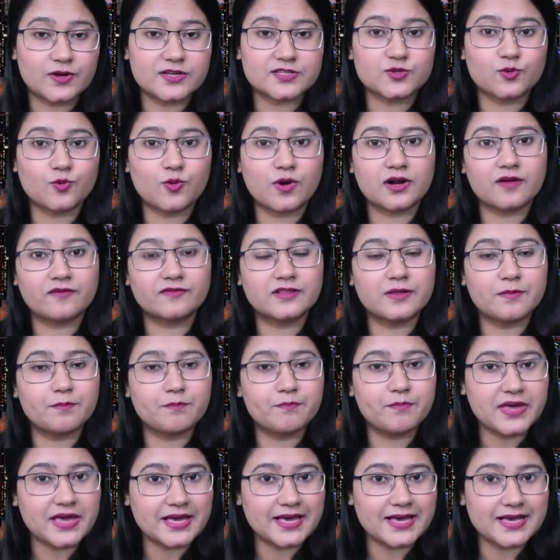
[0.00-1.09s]
was one of the
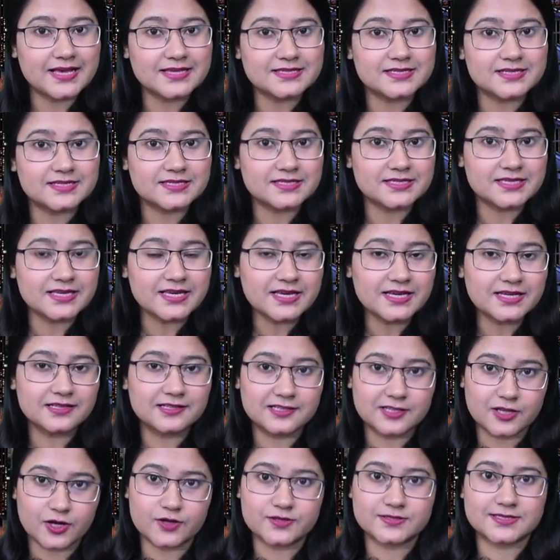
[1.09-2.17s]
biggest single
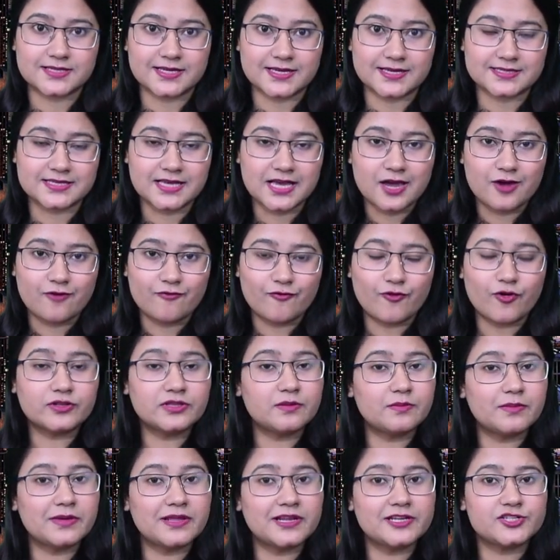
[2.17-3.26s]
losses for the
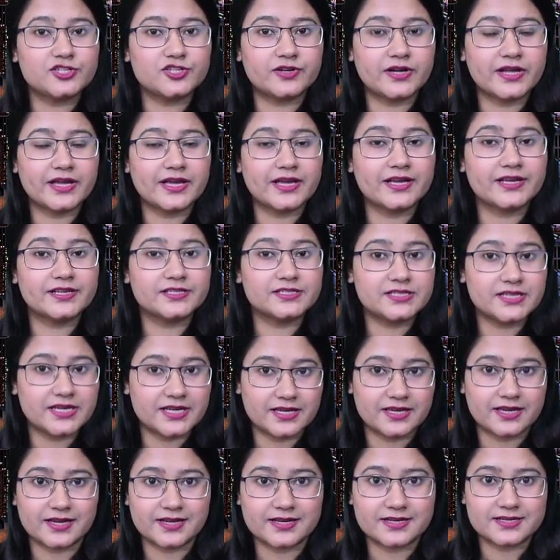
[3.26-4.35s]
military in
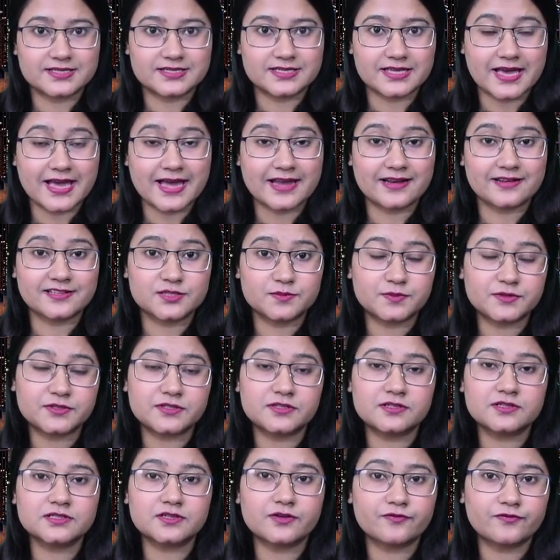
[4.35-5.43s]
decades and
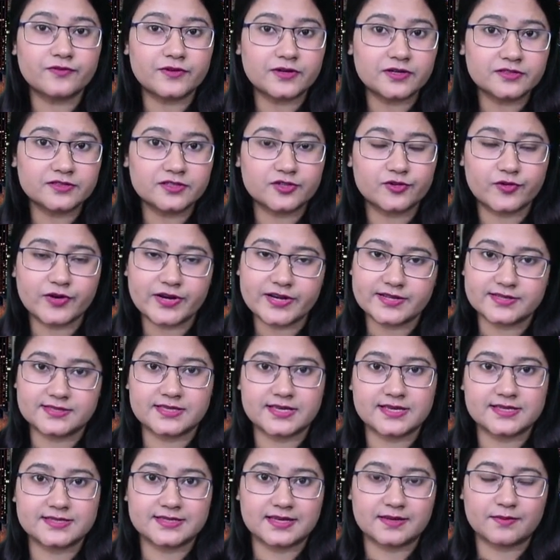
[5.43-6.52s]
sparked further
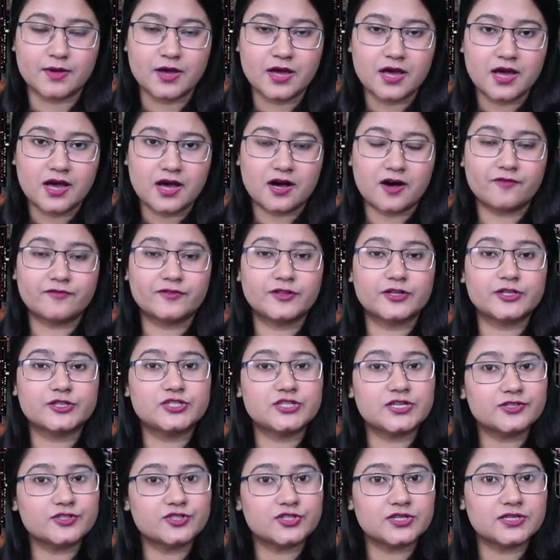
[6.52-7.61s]
criticism of the
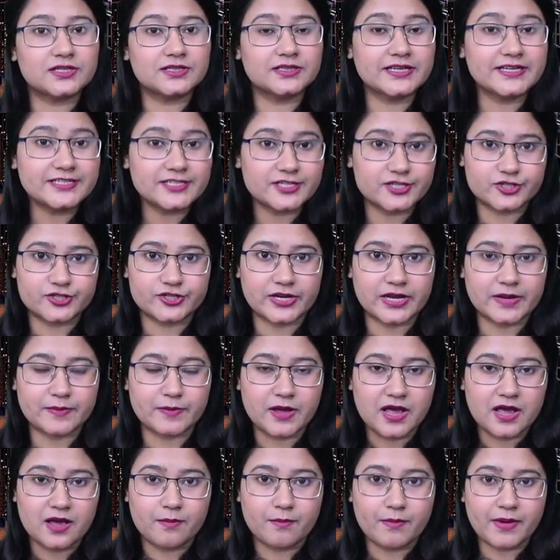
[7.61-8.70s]
junta leadership
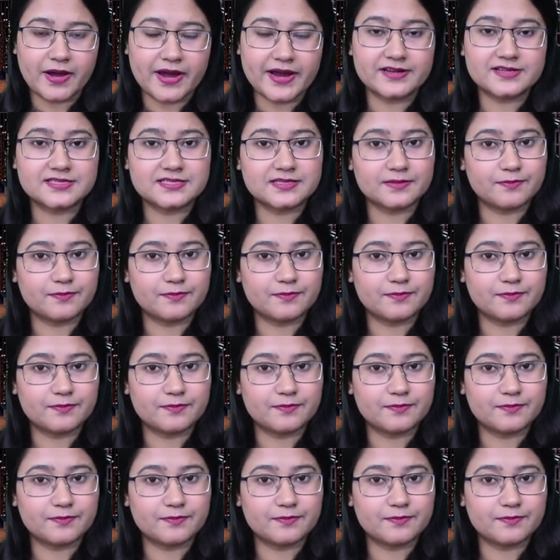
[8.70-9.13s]
by its